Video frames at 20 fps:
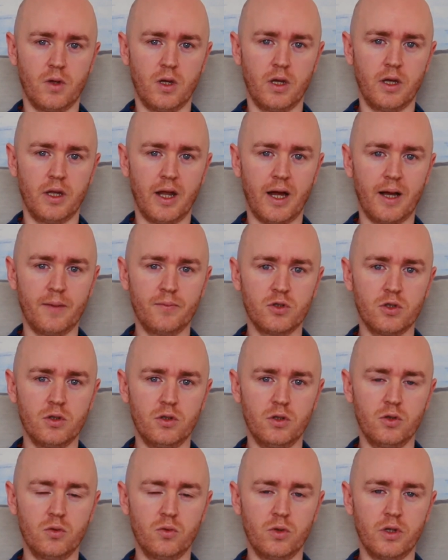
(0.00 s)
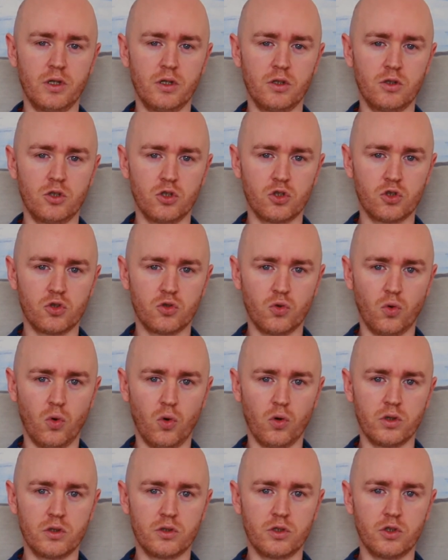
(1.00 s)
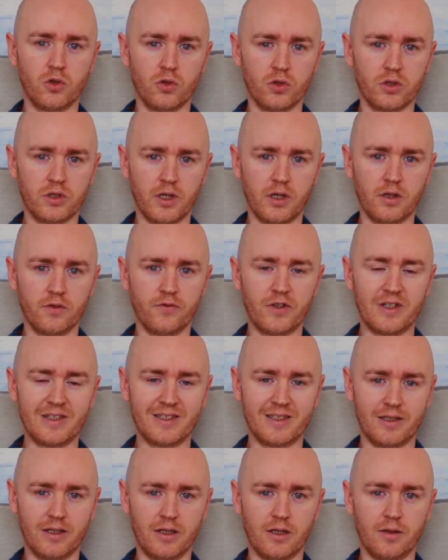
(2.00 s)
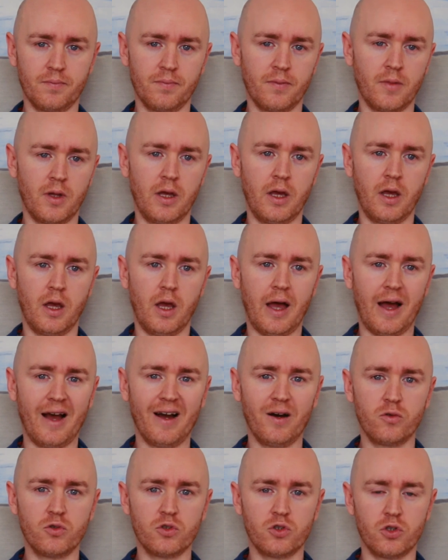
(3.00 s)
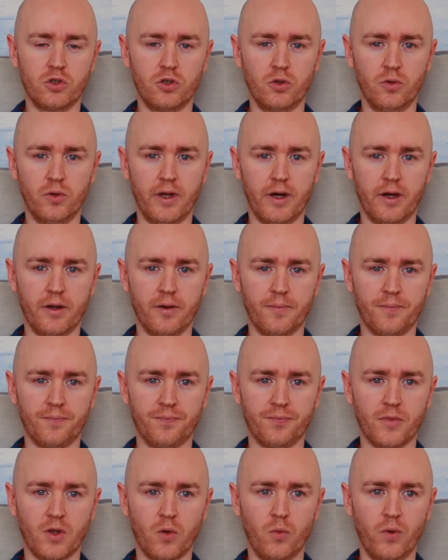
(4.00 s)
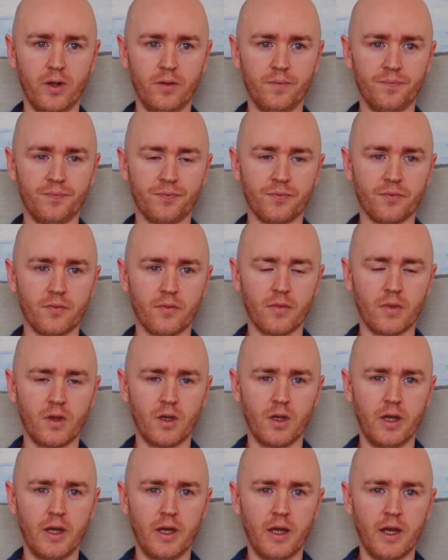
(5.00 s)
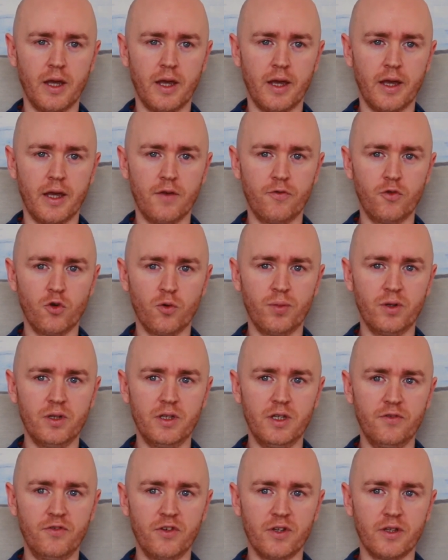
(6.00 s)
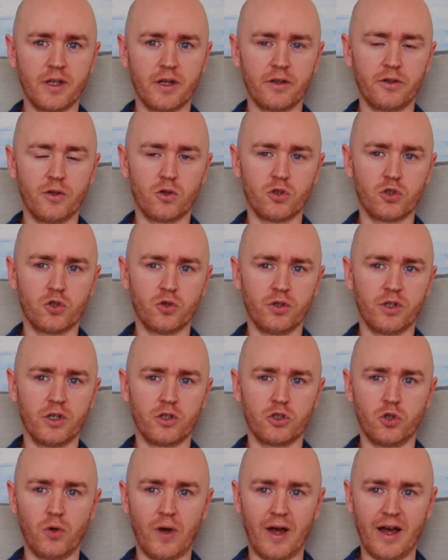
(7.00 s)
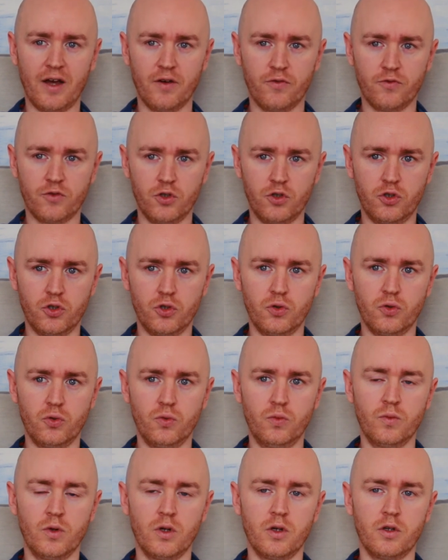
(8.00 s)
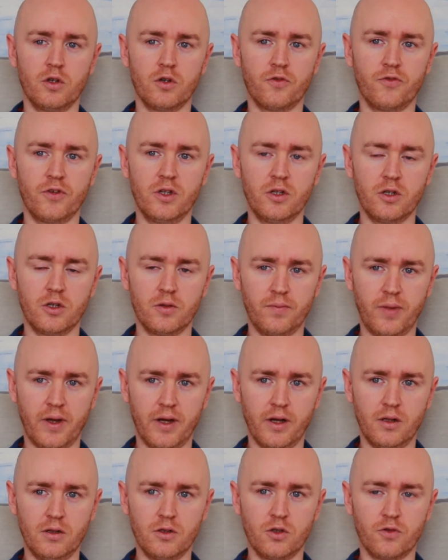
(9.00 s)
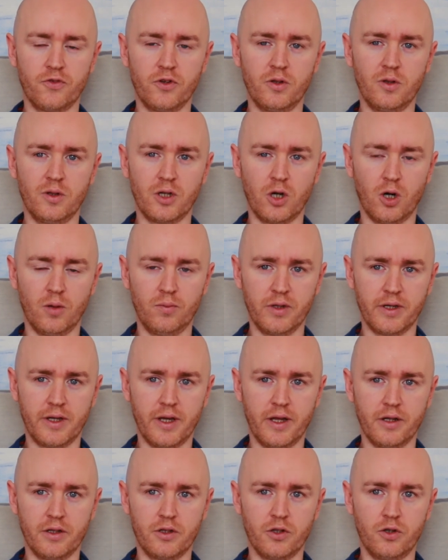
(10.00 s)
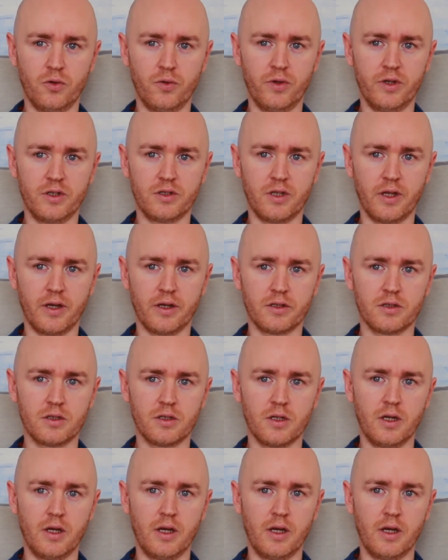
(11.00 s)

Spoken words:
It absolutely destroys your self-esteem. How does it do that? Well, if you're believing that there are certain things you have to do, you're feeling compelled, you're feeling obligated to do these things,